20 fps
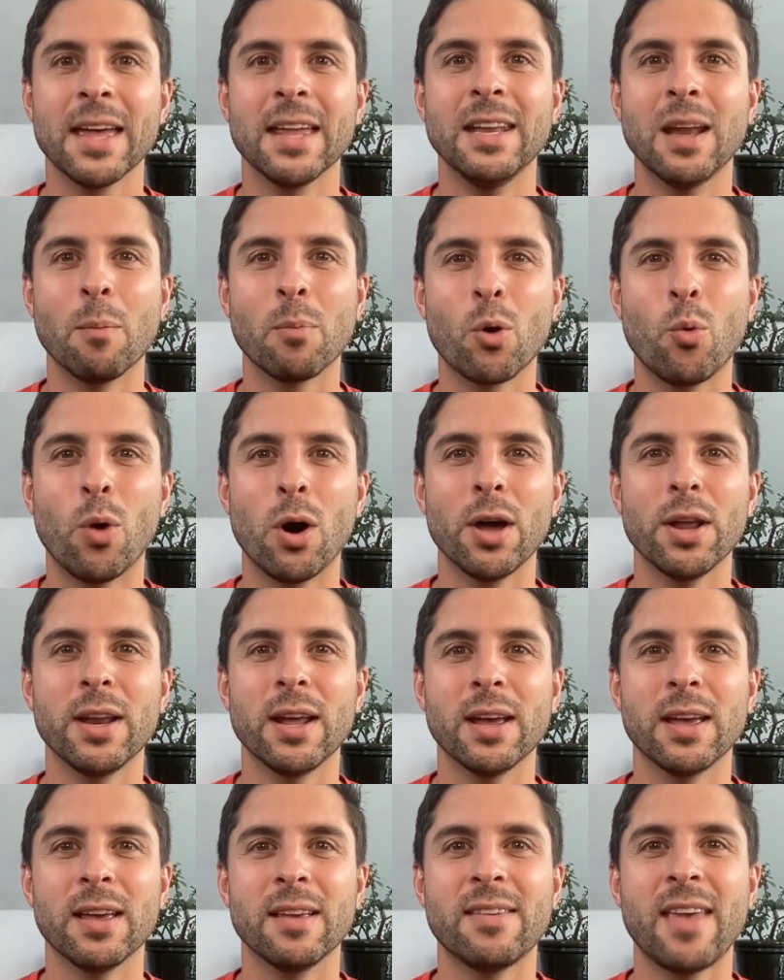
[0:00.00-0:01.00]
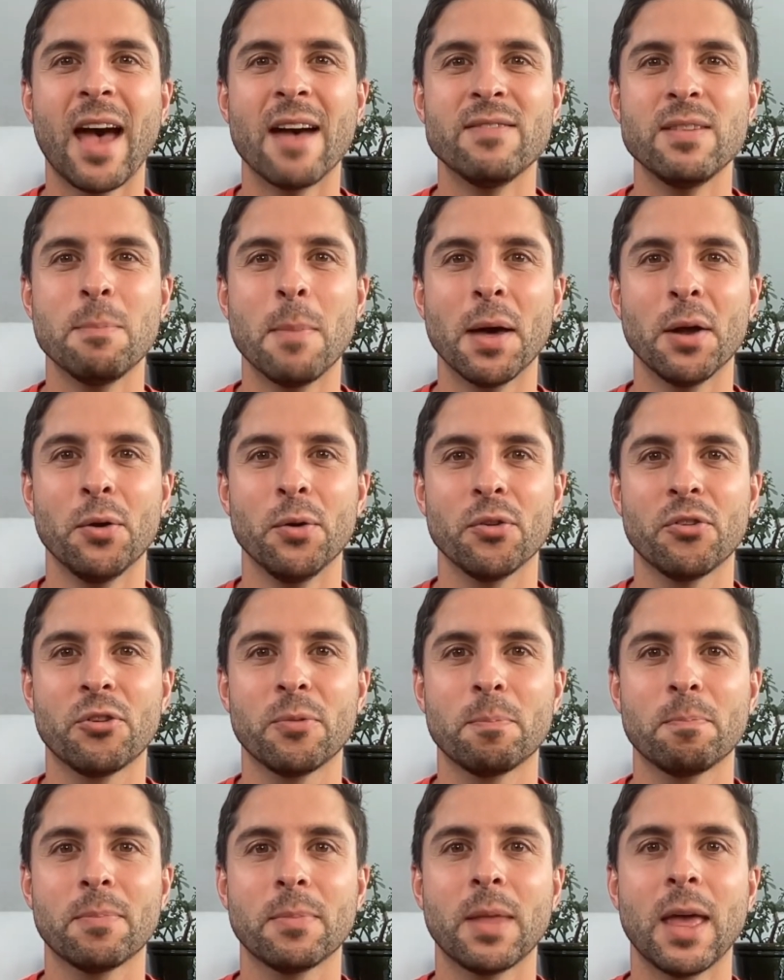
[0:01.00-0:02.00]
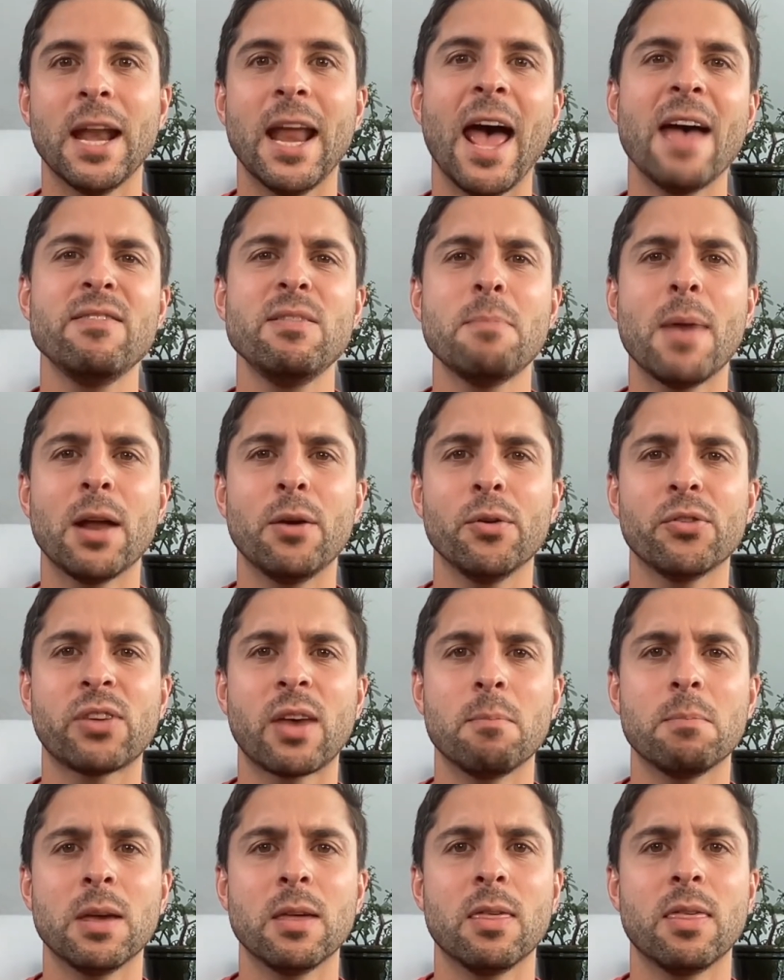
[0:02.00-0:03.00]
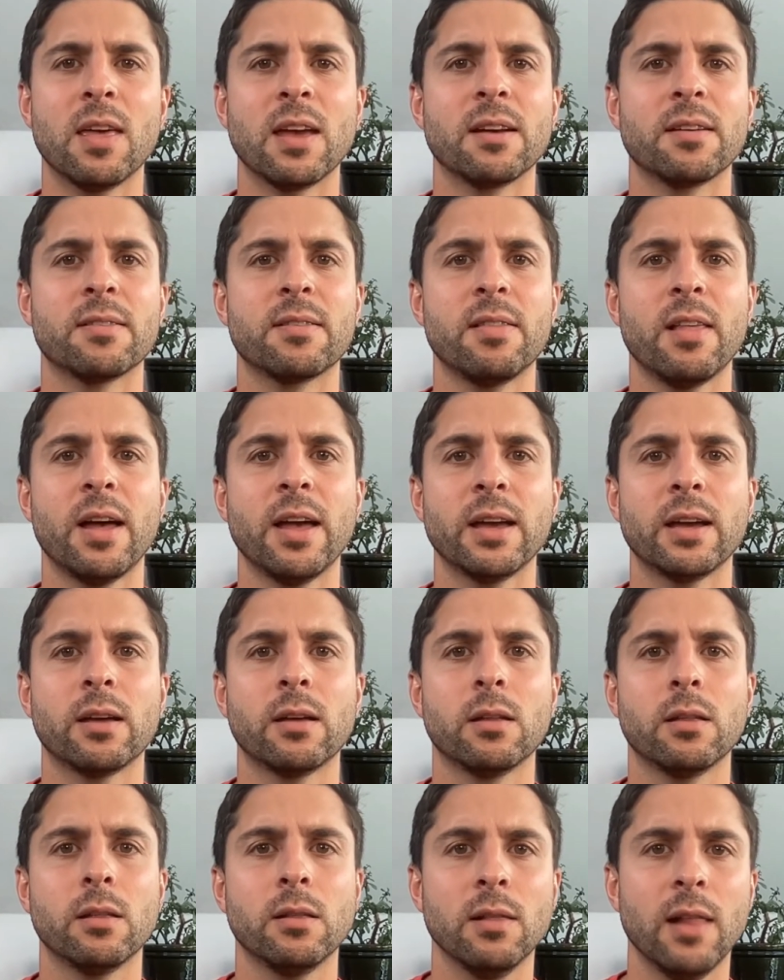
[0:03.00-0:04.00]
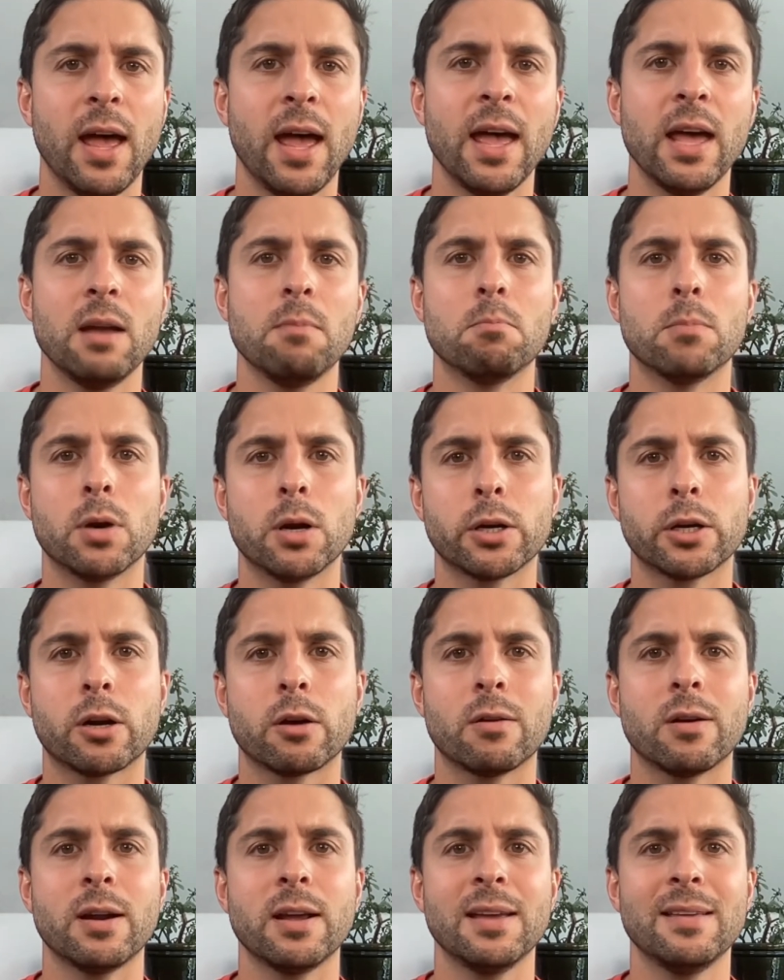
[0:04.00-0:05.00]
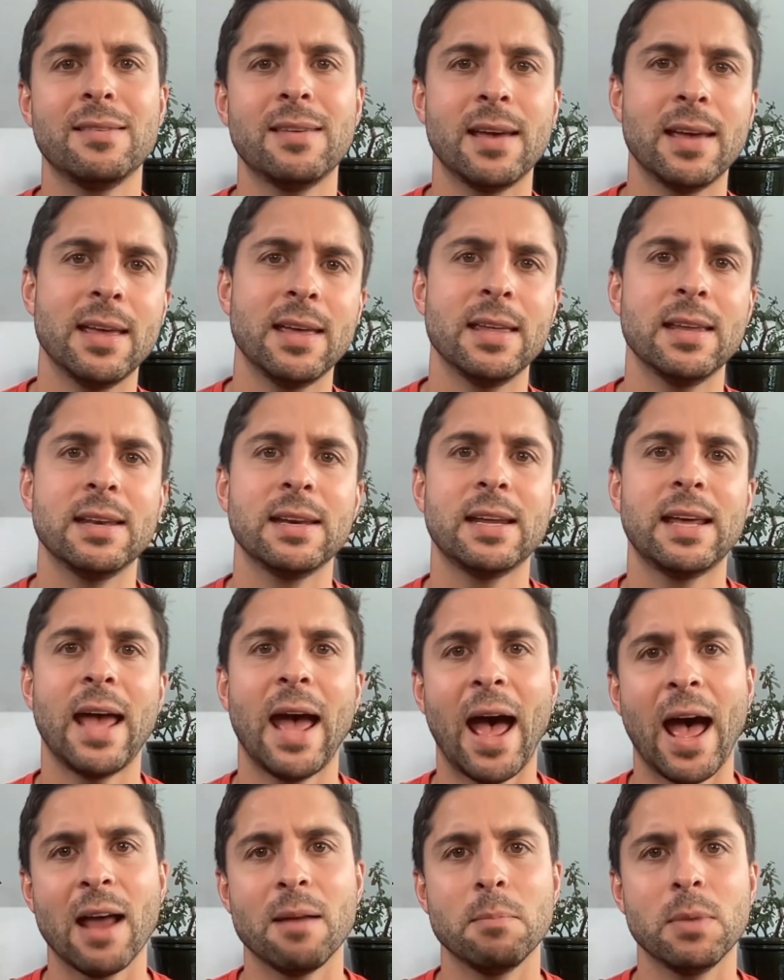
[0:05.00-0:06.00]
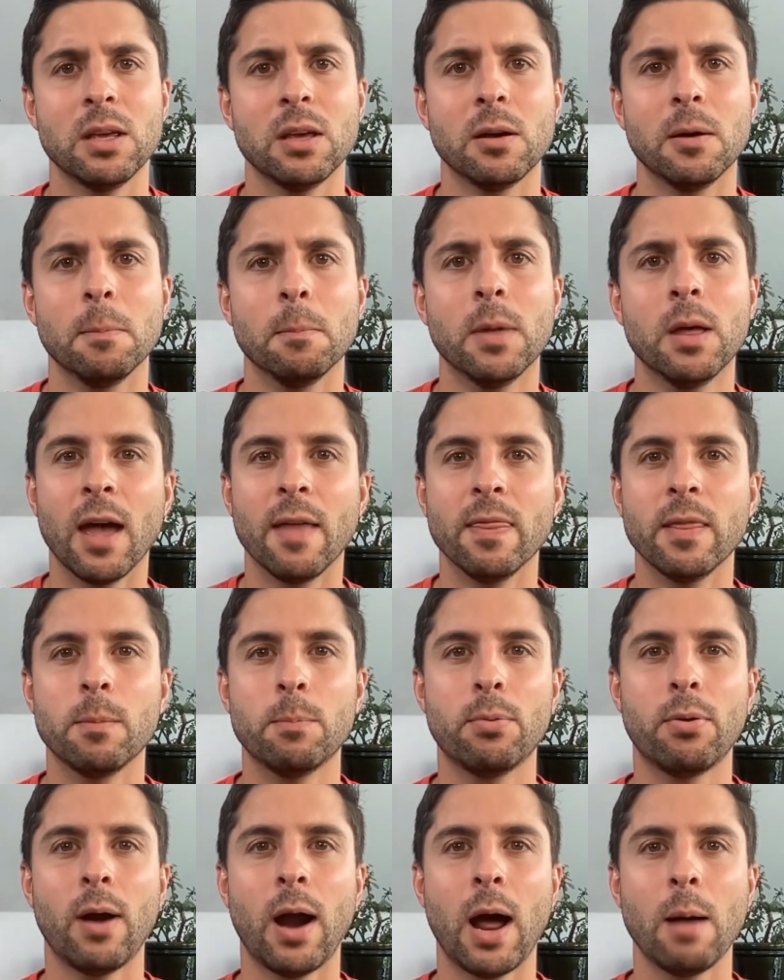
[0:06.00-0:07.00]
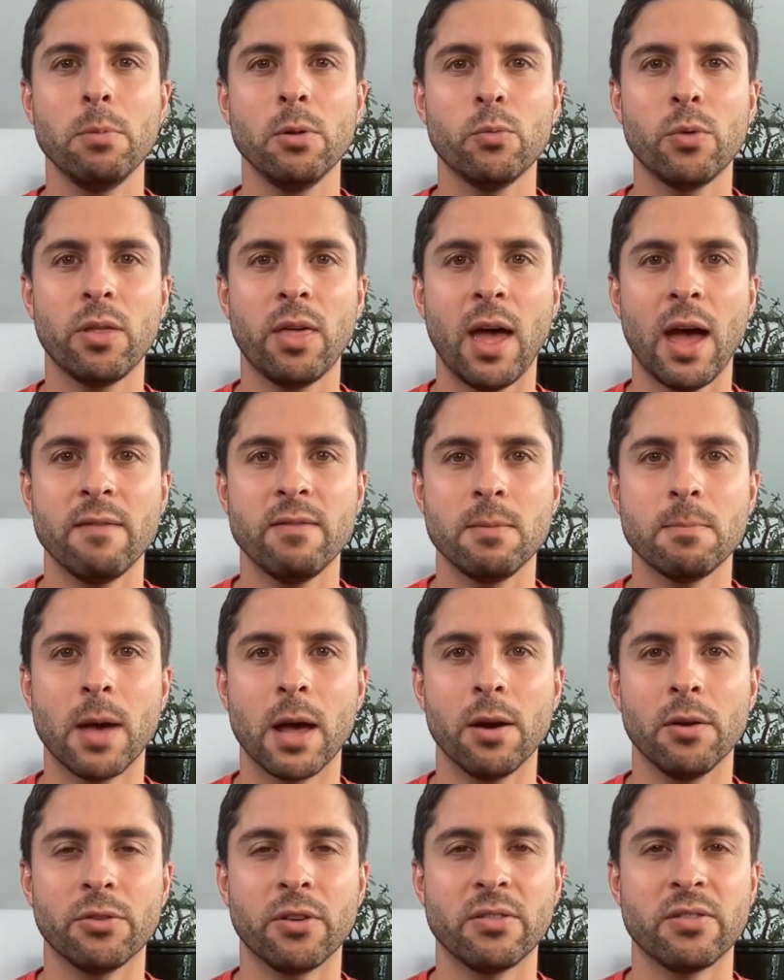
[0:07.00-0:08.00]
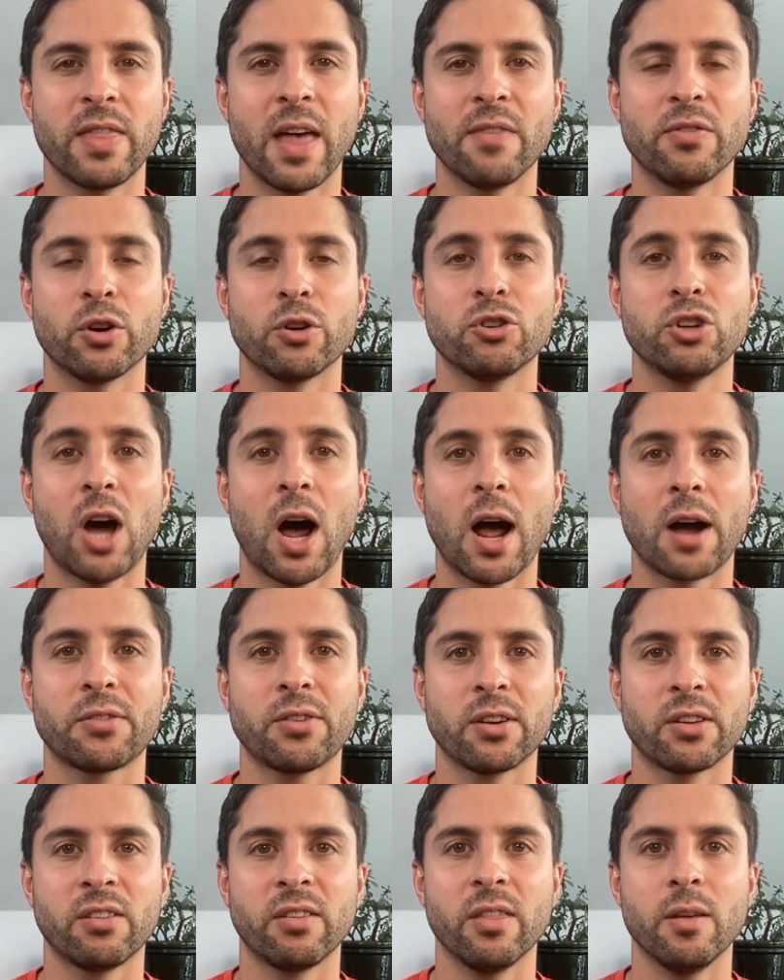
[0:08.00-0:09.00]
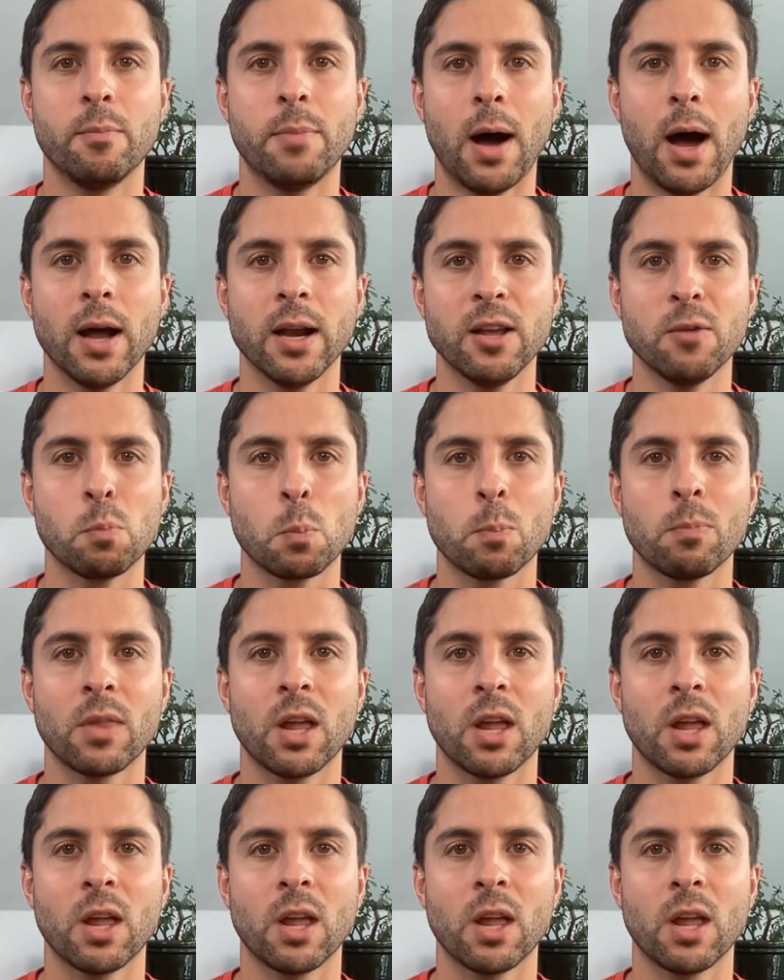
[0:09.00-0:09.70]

Number 1 is heavy metals. And heavy metals can be things like lead, mercury, tin, cadmium. And the problem with heavy metals is that they're toxic to the body.